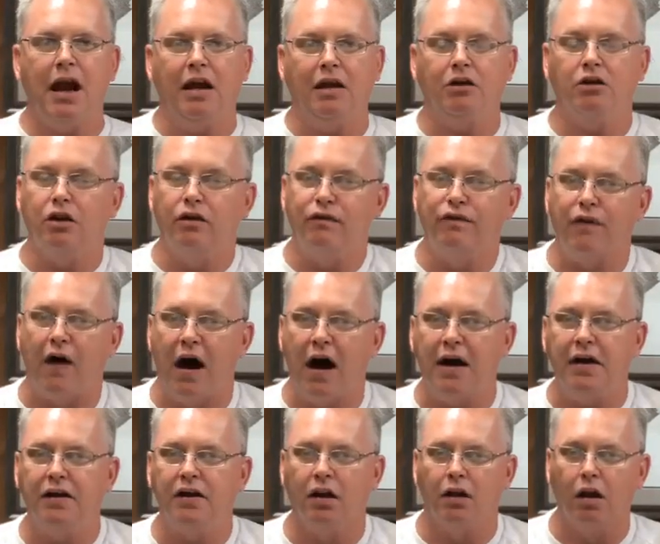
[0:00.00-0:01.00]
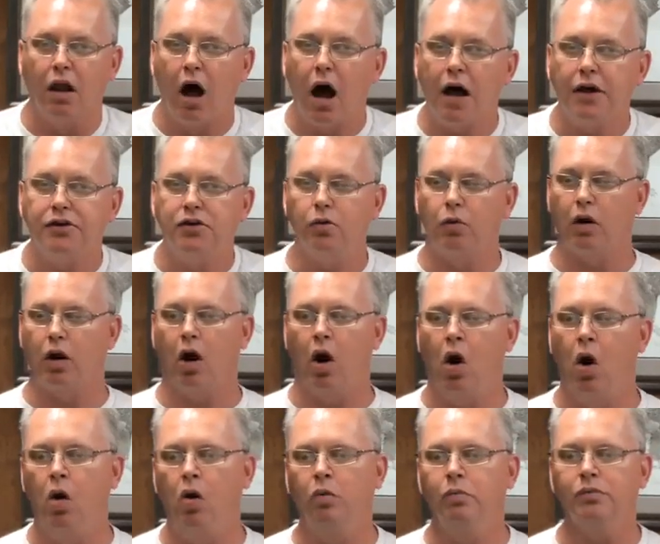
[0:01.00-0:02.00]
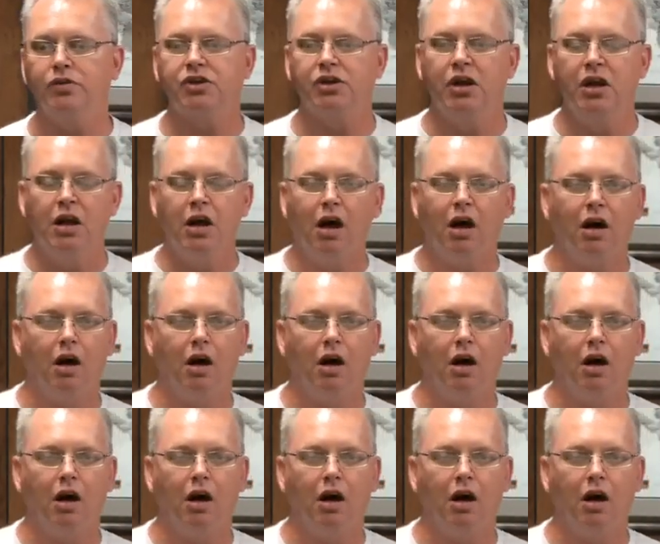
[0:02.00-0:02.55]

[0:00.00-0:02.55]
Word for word: and confined a lot to our homes,